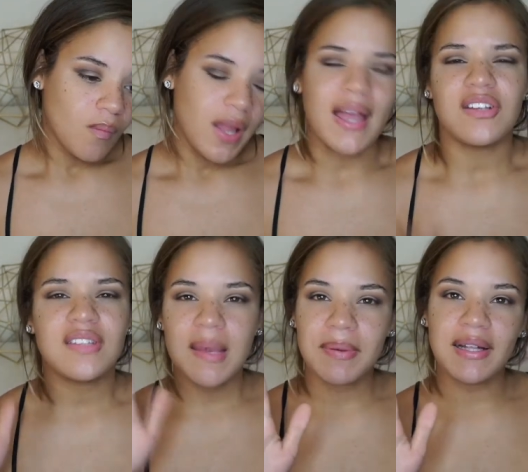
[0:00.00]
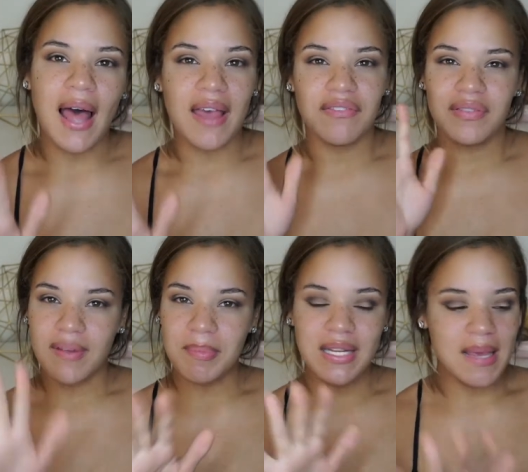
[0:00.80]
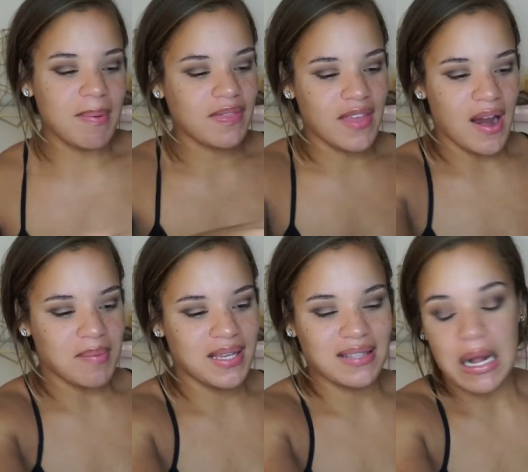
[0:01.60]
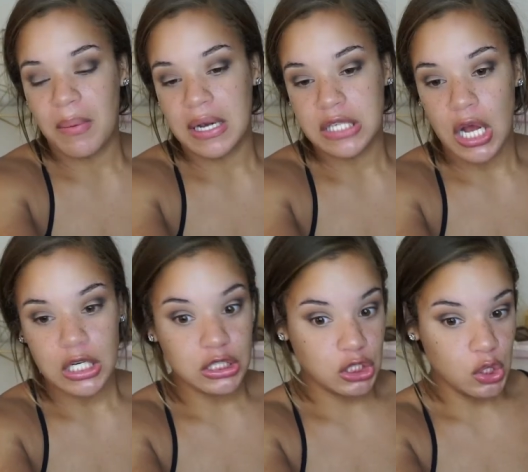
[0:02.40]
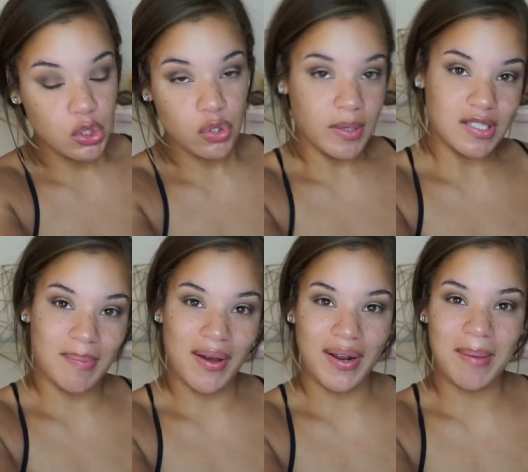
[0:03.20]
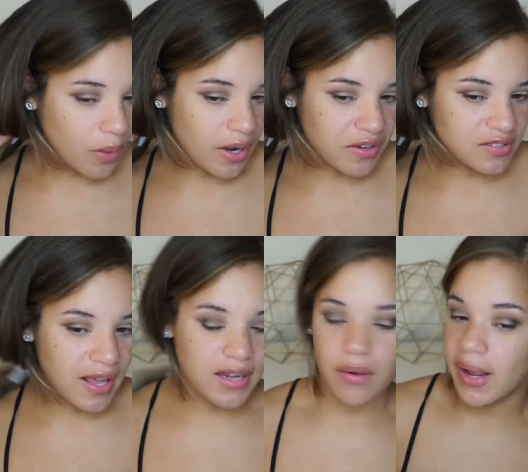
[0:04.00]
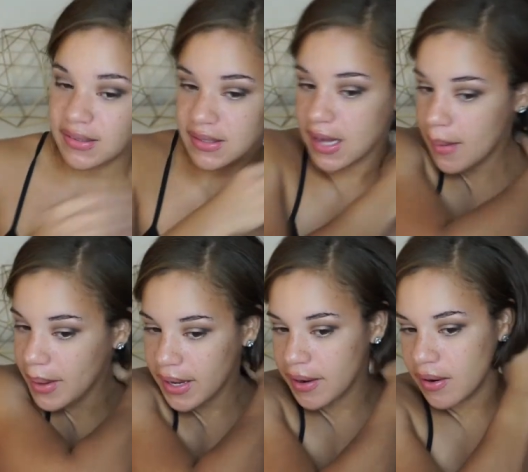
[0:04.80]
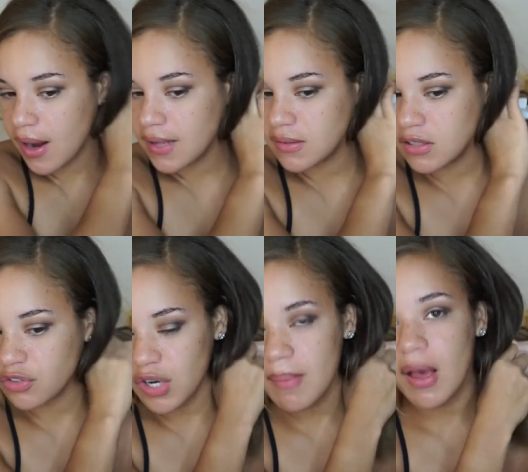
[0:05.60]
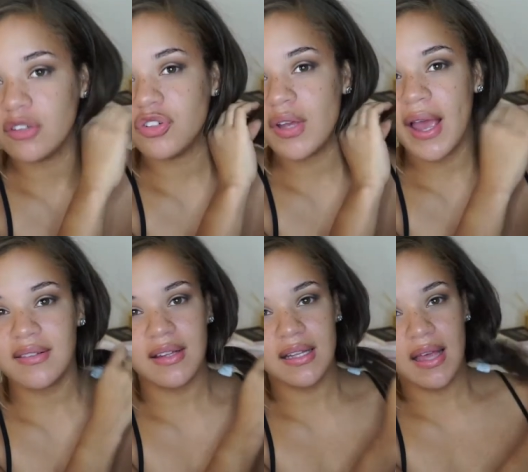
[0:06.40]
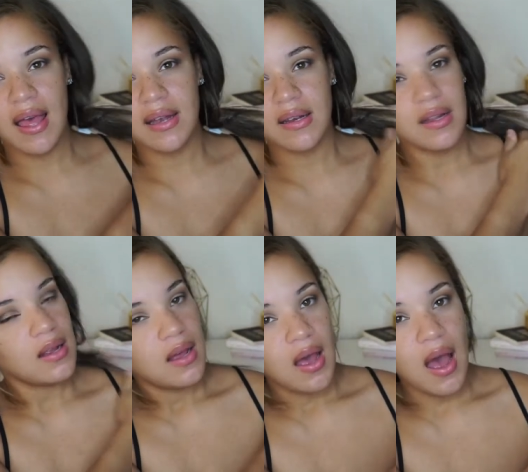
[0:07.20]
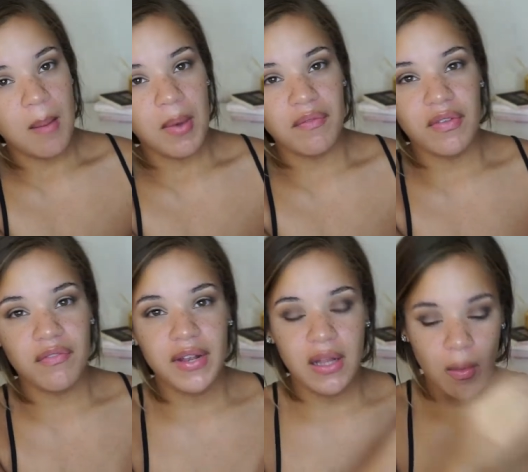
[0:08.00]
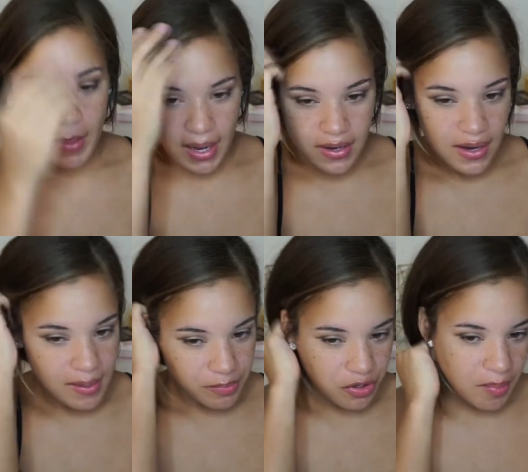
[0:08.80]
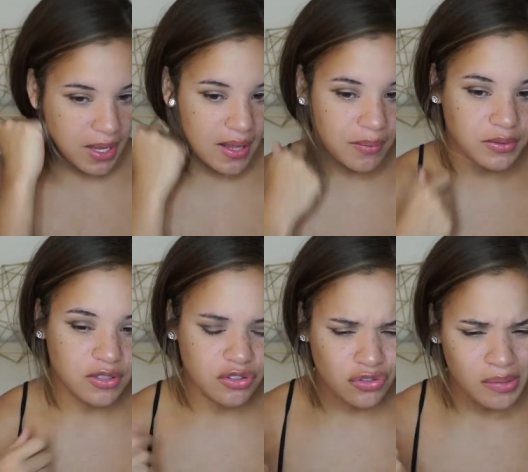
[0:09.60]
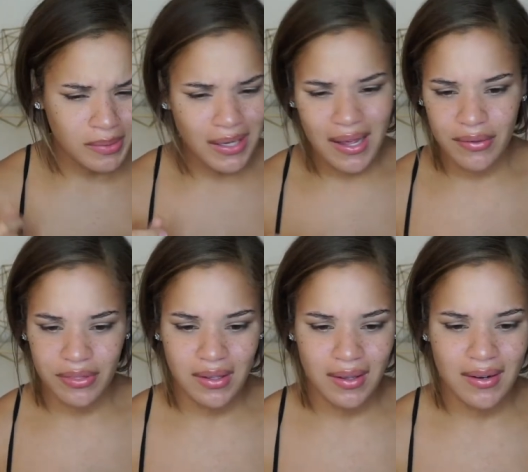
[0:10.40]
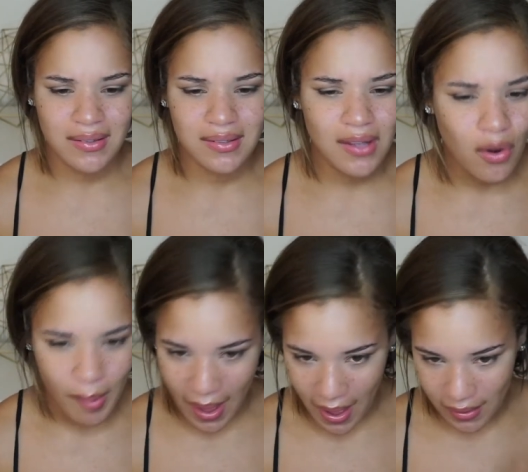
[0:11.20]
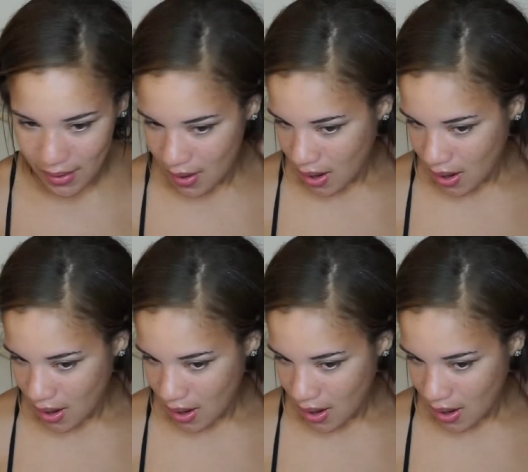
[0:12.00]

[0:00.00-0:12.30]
yeah, just keep it alive. I'm gonna keep it there because I don't want to talk too too much about it. Oh, another side note, I did cut my hair. I did a trim. I'll show you guys in the end um, of the video, but I did end up trimming it. It was extremely unhealthy and so bad.